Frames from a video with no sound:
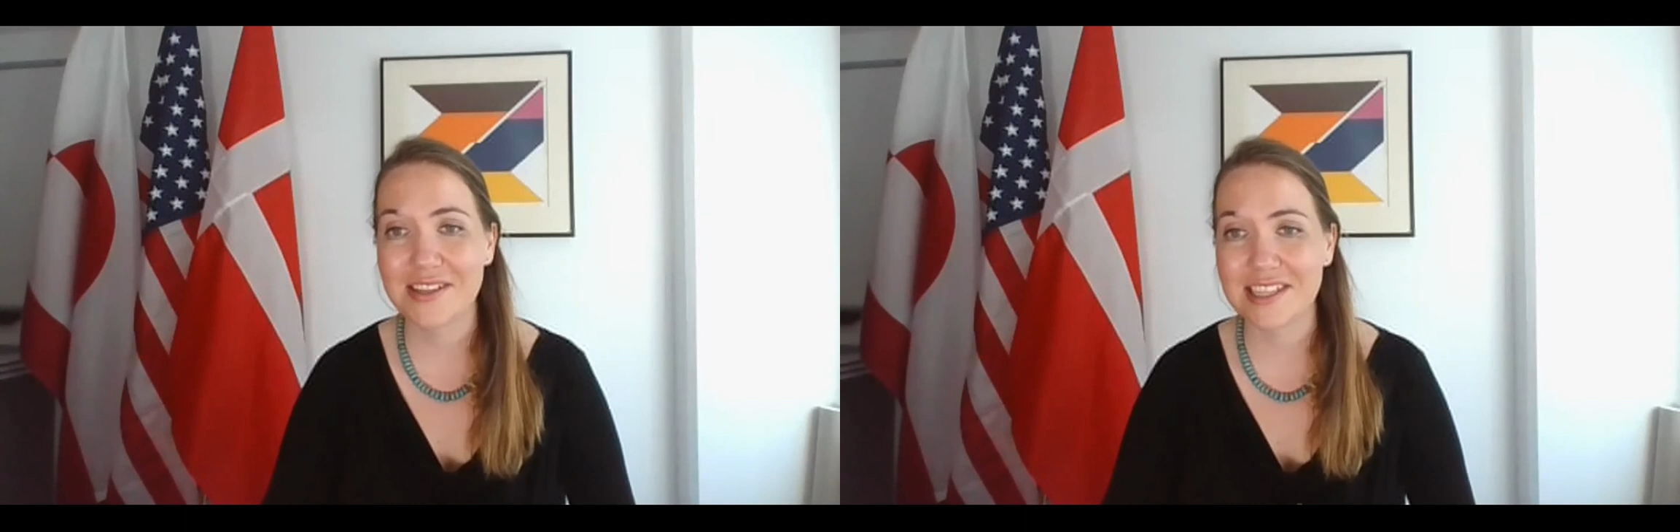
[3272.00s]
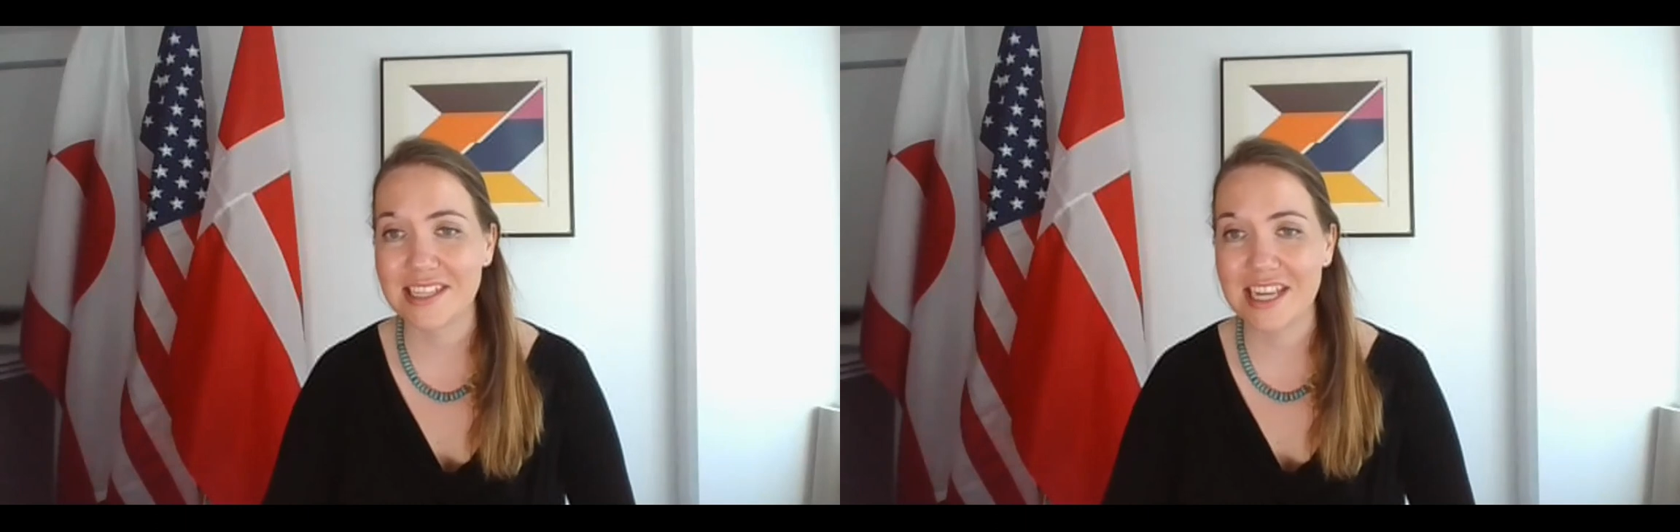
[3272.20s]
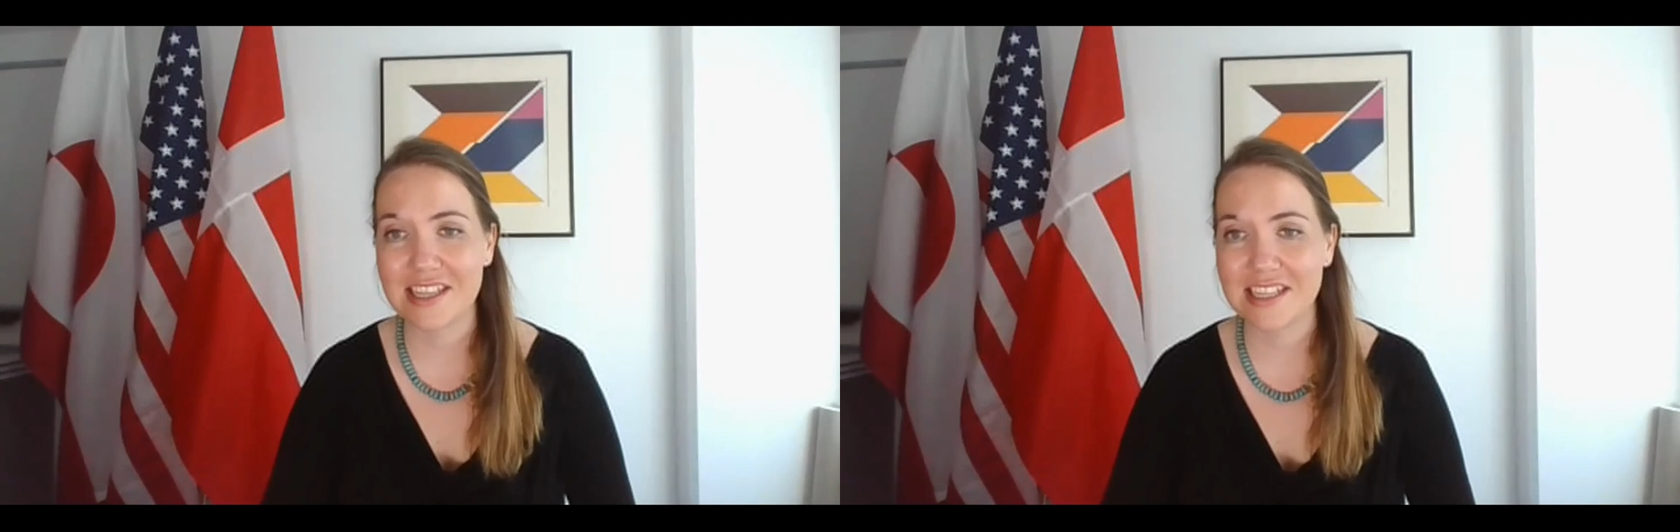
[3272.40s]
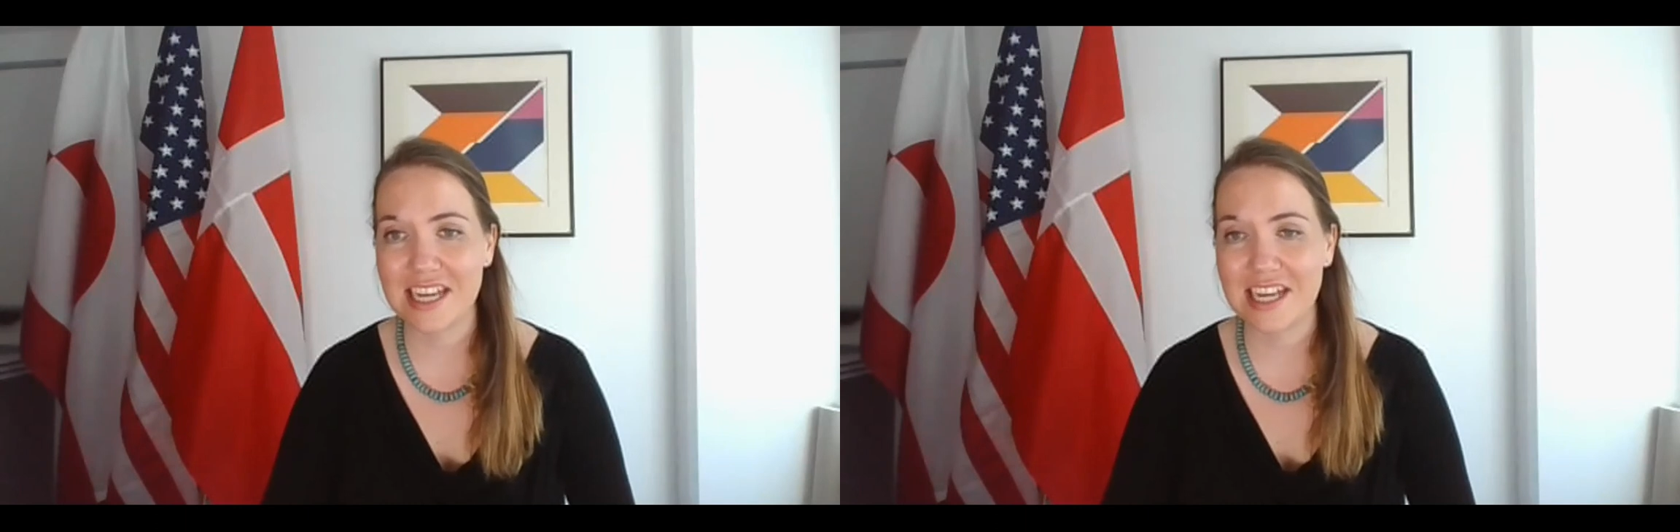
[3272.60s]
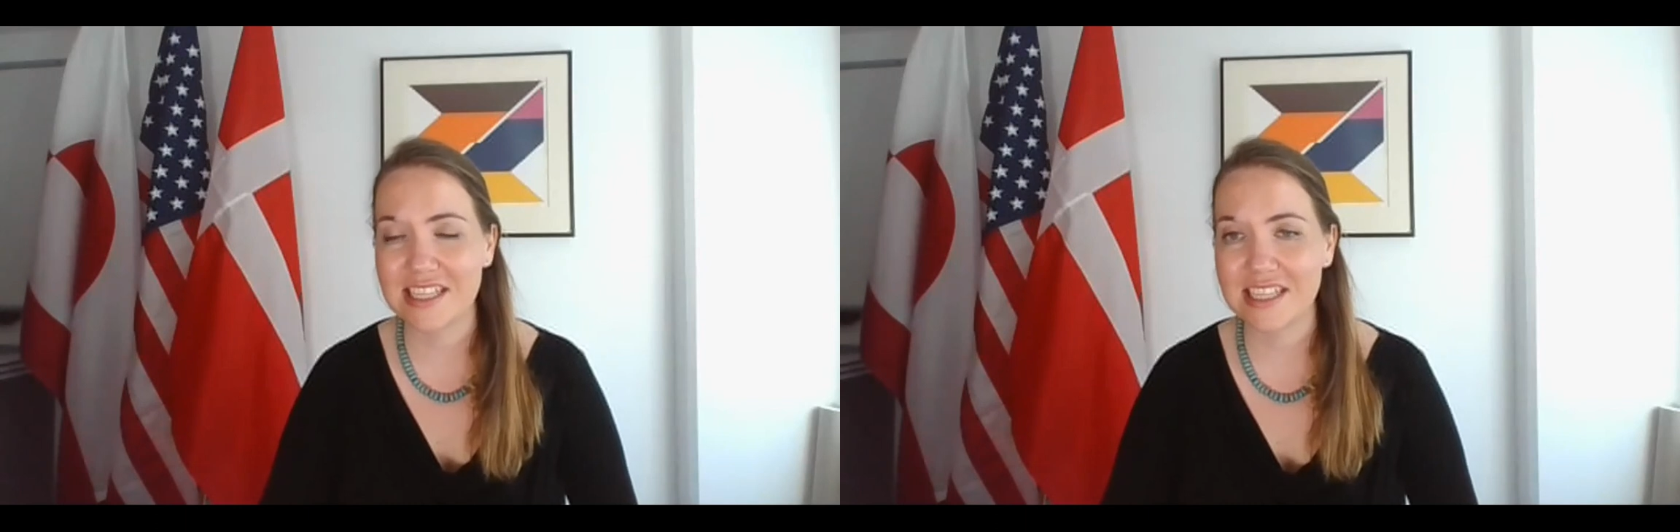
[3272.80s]
So just take the
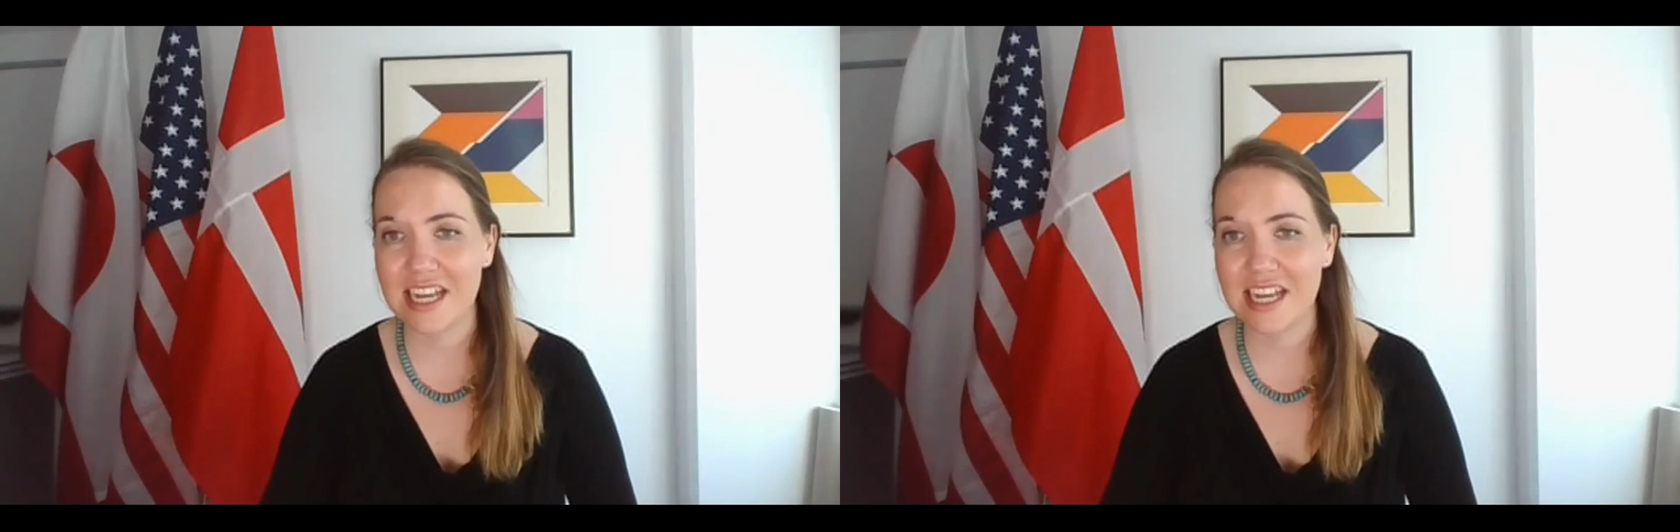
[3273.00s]
test